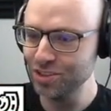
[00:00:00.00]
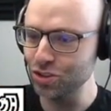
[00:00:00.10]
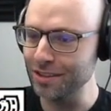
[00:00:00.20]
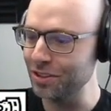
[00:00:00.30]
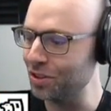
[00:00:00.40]

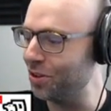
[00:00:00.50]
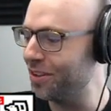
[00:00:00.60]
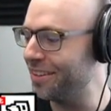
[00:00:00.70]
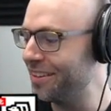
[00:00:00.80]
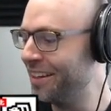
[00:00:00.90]
You're
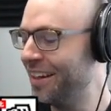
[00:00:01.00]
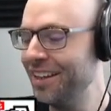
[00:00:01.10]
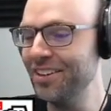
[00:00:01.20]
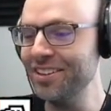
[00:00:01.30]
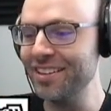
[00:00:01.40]
doing it.
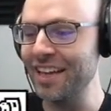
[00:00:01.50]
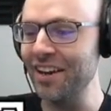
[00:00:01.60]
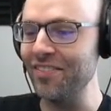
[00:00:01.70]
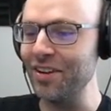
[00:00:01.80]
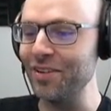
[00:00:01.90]
You
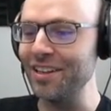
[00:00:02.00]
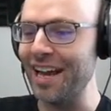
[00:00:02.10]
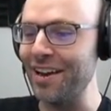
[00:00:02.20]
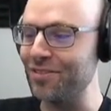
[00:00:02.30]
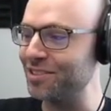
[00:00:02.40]
can't make me
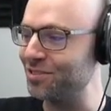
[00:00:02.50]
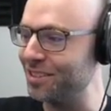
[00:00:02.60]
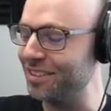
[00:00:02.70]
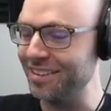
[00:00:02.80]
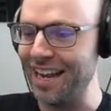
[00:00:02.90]
laugh because
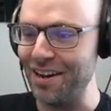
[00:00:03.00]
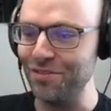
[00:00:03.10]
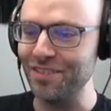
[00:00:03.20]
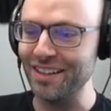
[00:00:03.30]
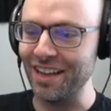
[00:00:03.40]
when you laugh,
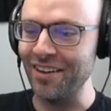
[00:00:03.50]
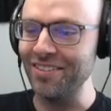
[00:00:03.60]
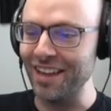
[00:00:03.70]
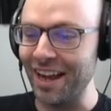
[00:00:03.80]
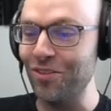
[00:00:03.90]

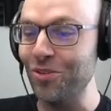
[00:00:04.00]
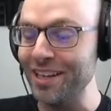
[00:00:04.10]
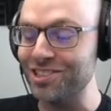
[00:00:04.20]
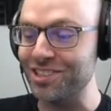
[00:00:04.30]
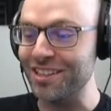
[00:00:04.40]
I
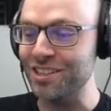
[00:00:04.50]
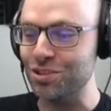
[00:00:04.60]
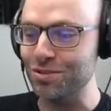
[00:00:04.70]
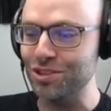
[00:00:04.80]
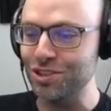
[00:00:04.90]
wish that this
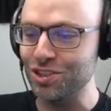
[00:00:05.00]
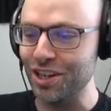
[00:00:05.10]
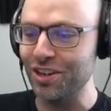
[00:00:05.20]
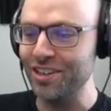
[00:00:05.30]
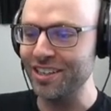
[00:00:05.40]
was a
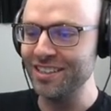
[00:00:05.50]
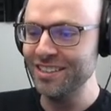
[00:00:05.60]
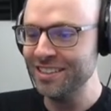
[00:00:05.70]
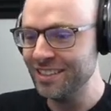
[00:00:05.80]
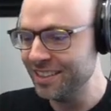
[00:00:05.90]
joke.
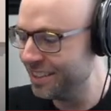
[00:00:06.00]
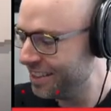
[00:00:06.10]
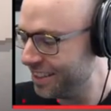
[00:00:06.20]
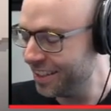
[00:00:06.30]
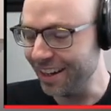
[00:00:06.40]

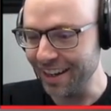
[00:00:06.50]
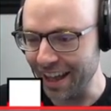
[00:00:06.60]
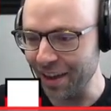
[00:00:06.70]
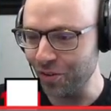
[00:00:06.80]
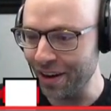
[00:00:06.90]

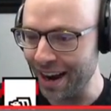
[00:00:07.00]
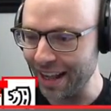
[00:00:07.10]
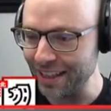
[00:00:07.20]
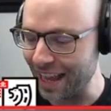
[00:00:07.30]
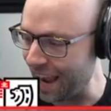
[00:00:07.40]
And when
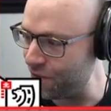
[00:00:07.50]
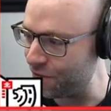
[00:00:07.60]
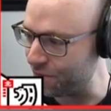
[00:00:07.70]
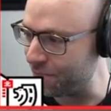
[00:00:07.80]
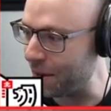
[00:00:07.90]
I laugh,
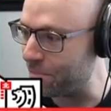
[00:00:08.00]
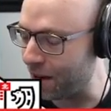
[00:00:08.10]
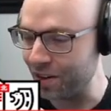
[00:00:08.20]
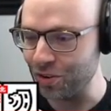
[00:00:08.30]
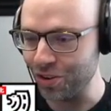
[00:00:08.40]
my
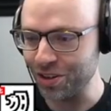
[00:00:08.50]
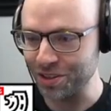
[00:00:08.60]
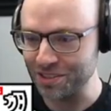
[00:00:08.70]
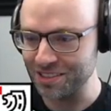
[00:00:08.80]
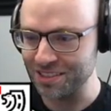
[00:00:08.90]
butthole
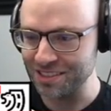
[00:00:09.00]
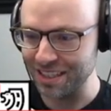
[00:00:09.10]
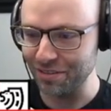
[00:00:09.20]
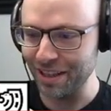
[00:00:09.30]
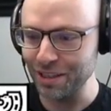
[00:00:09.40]
hurts because
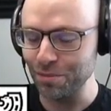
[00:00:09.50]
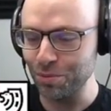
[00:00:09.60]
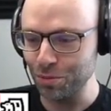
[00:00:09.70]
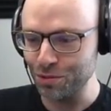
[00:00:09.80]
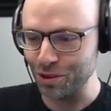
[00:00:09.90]
I've had to
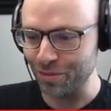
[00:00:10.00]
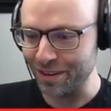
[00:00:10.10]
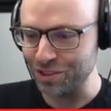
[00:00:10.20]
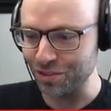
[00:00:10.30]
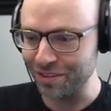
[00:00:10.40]
poop so
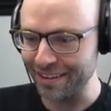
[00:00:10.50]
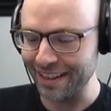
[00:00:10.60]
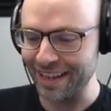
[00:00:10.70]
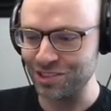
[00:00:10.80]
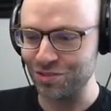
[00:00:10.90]
much over the
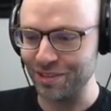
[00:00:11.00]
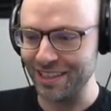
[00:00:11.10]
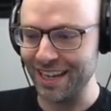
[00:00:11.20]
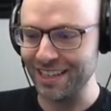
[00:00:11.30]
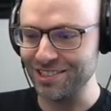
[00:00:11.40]
last 3
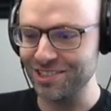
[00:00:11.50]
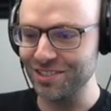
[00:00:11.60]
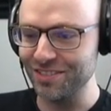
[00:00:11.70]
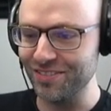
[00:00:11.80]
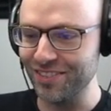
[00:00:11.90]
days.
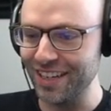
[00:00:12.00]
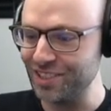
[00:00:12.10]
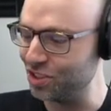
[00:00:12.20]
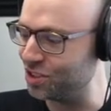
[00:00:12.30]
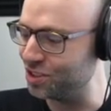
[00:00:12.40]
Well,
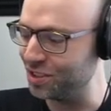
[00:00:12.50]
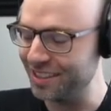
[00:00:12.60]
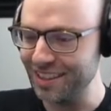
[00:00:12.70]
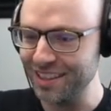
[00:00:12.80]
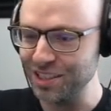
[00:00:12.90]
just
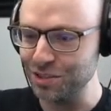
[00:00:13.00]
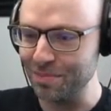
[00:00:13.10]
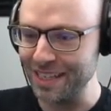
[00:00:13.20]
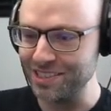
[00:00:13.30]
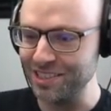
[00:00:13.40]
this
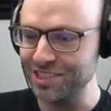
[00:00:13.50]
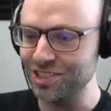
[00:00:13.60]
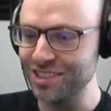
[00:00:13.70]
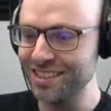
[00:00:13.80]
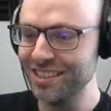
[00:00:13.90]

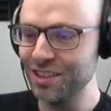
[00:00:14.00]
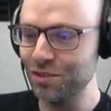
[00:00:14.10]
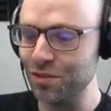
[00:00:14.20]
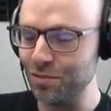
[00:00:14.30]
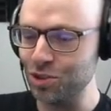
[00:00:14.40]
message
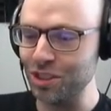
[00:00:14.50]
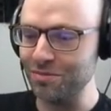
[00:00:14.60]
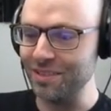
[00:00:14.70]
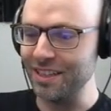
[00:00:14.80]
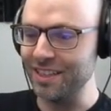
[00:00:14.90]
from
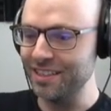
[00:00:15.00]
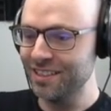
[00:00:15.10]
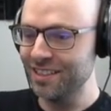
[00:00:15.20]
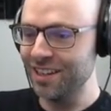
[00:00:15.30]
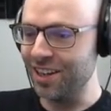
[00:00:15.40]
Chiblee
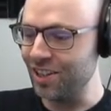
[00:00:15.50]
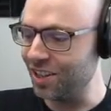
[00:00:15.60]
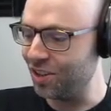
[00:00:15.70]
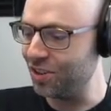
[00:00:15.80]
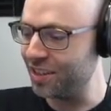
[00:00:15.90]

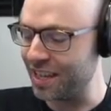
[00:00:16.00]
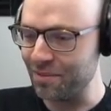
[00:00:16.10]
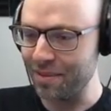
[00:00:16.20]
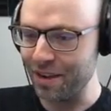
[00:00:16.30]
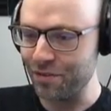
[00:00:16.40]
Hello, can
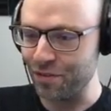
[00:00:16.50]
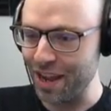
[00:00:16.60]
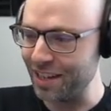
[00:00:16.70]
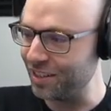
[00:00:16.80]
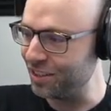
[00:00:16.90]
my
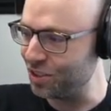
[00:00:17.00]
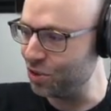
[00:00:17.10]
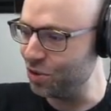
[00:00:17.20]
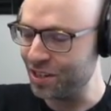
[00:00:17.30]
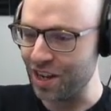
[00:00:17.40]
friend
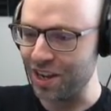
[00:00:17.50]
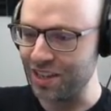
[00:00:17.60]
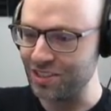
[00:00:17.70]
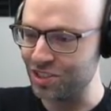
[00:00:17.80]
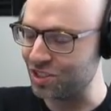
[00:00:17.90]

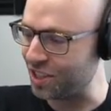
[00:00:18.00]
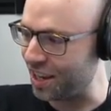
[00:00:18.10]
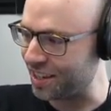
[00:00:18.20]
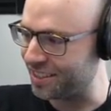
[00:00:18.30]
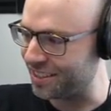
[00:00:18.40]
Yukon
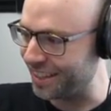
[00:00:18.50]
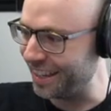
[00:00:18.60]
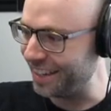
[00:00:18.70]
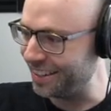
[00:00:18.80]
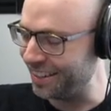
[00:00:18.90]
Suck
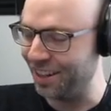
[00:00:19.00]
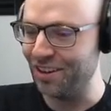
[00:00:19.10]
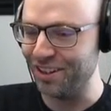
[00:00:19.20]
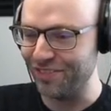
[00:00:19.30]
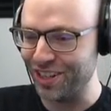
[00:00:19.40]
get
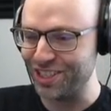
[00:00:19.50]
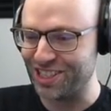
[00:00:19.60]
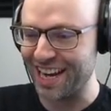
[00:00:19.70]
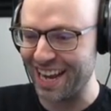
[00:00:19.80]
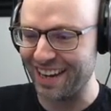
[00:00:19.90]
a
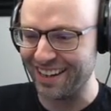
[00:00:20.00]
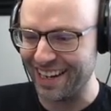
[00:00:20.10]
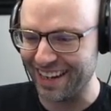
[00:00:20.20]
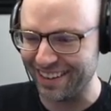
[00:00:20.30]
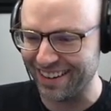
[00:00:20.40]
shout
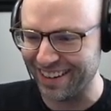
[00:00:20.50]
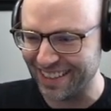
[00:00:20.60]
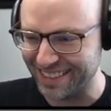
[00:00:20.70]
out on